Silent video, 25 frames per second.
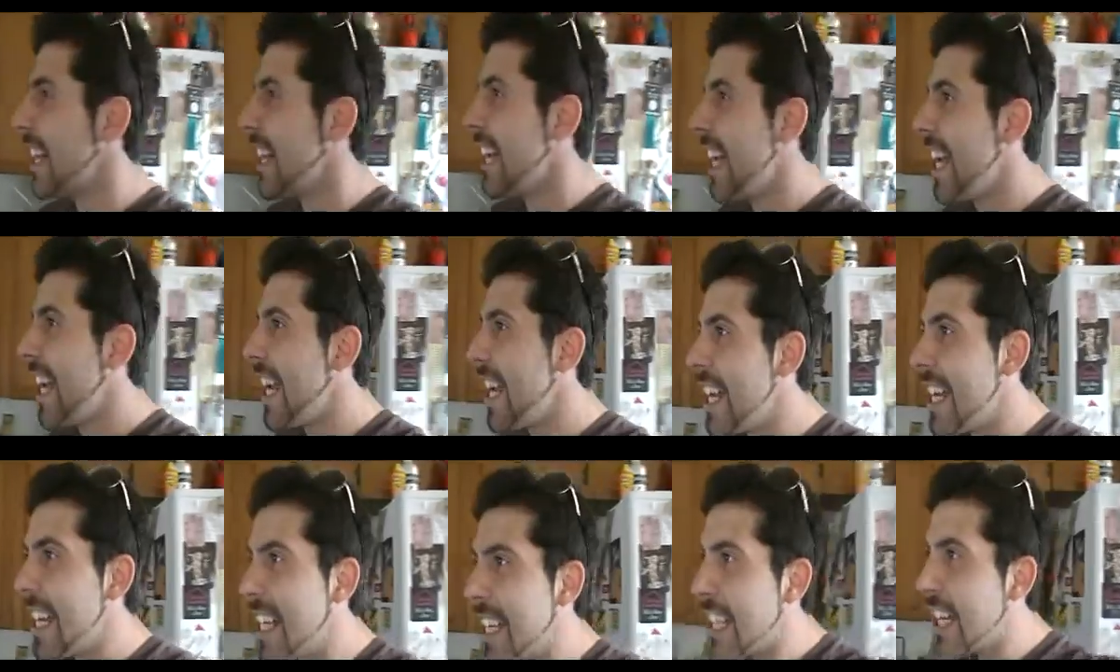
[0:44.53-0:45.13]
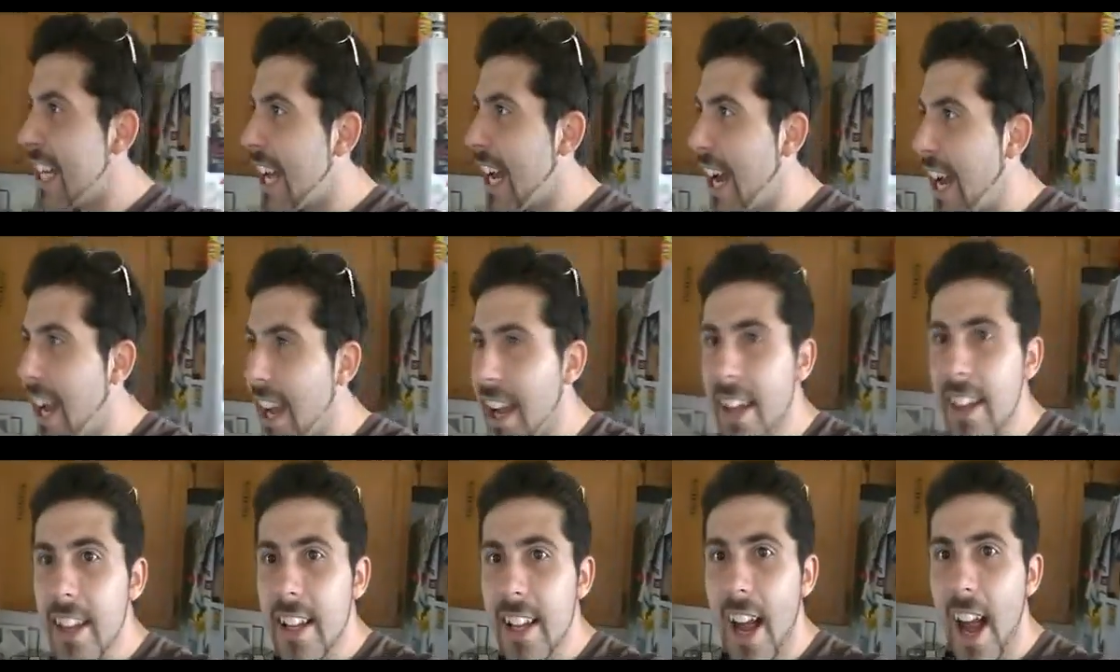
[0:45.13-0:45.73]
And
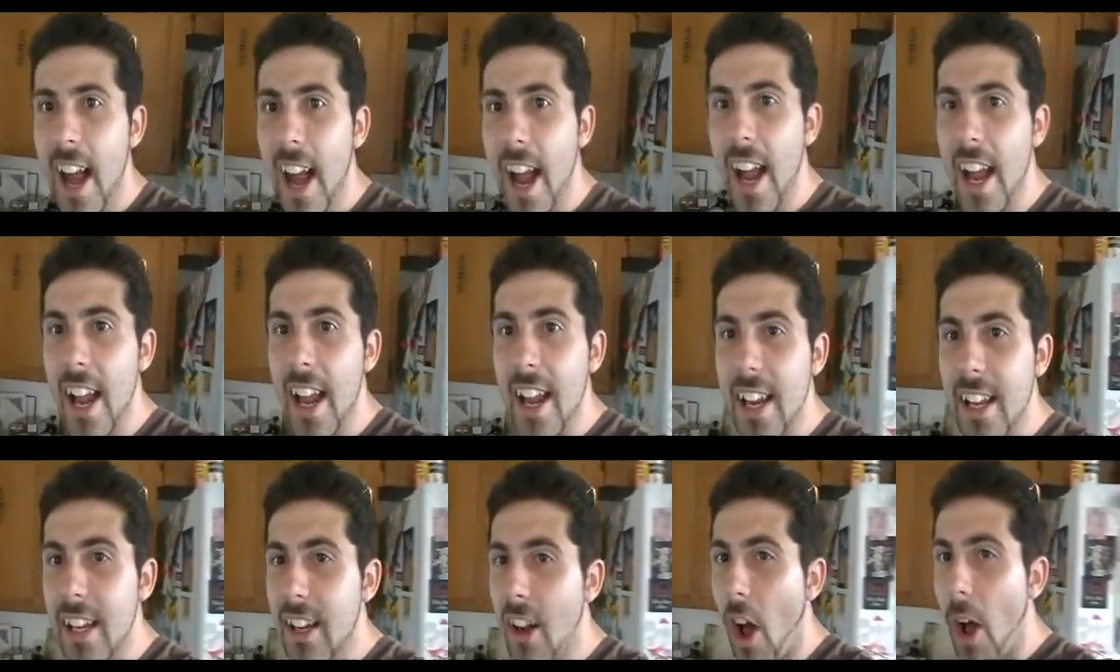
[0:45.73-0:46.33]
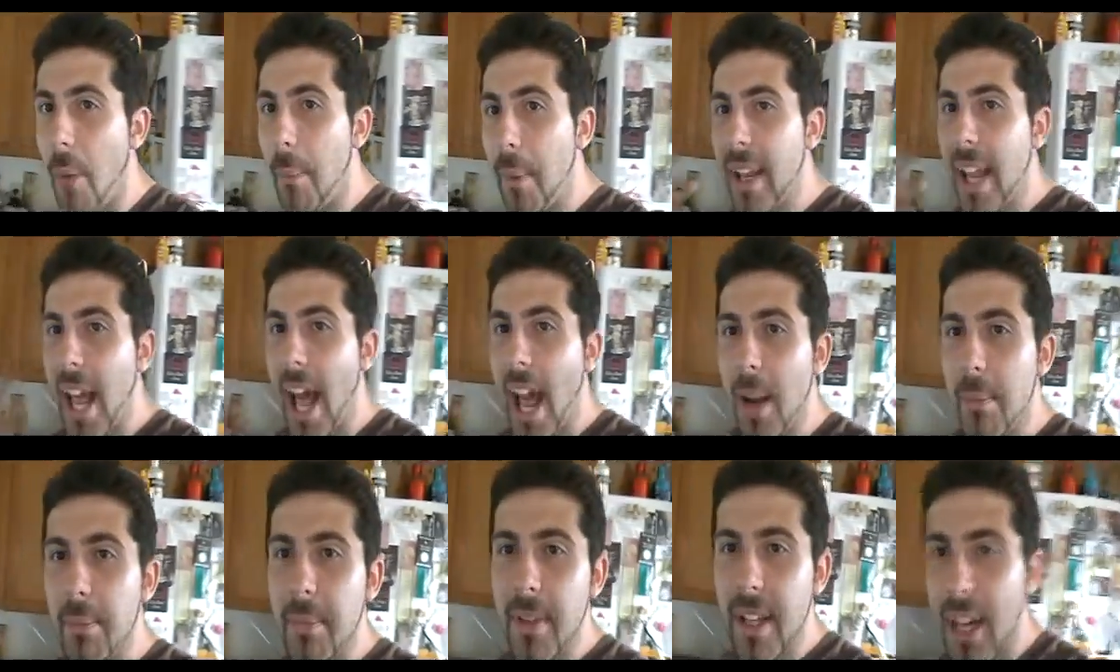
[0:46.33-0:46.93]
the guy called my
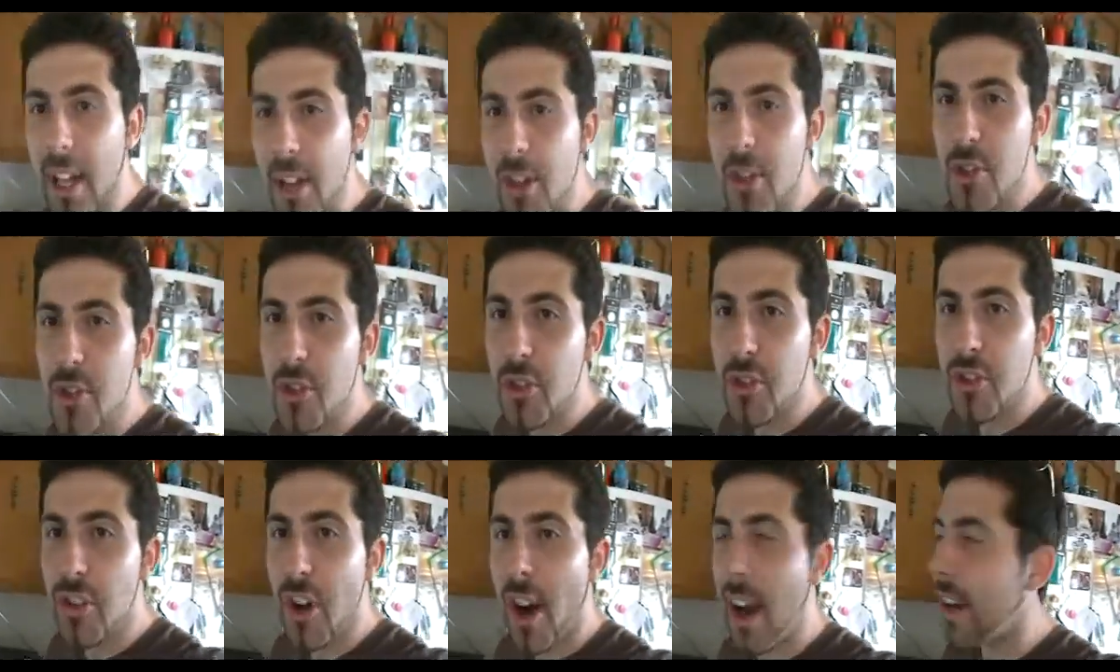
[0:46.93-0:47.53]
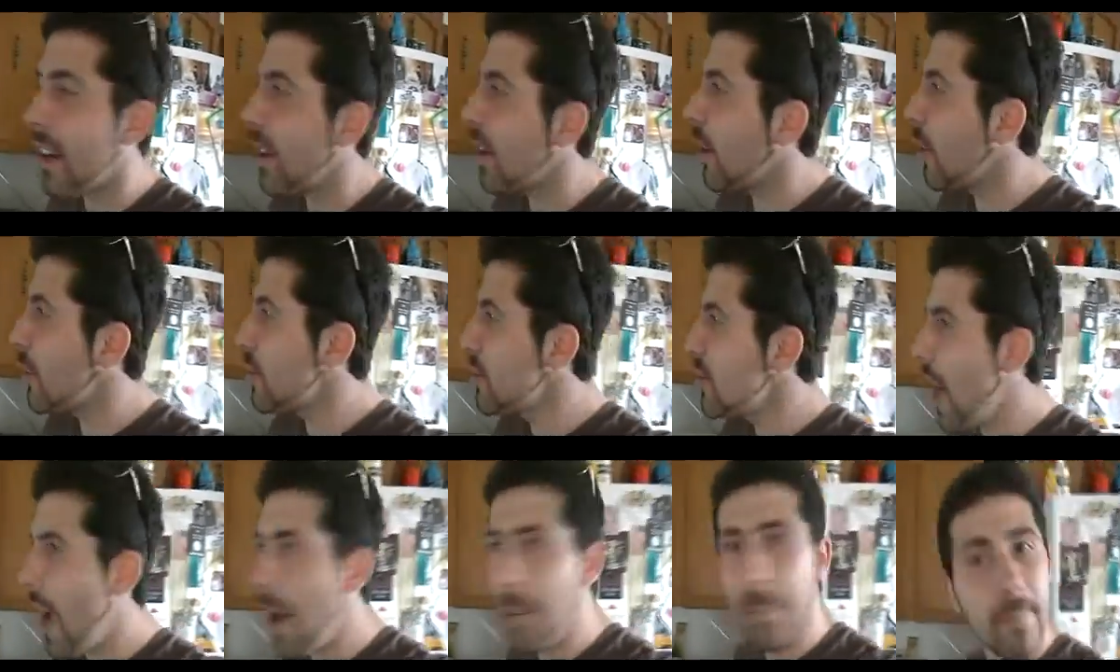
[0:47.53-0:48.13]
dad up, can I use your truck? He
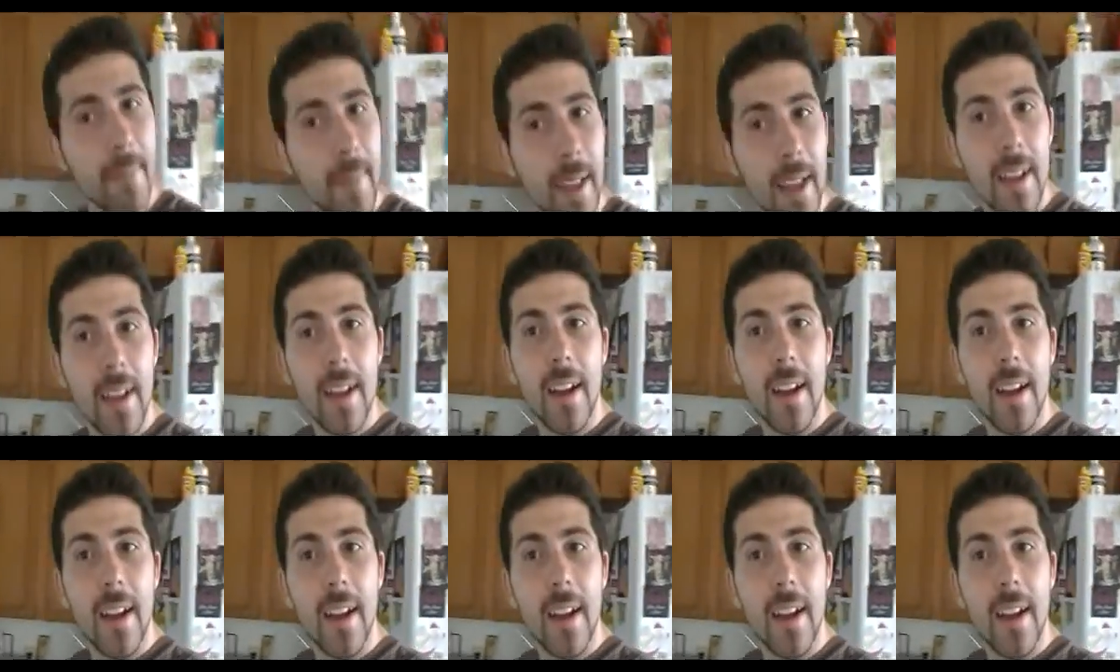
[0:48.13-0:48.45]
goes, yep.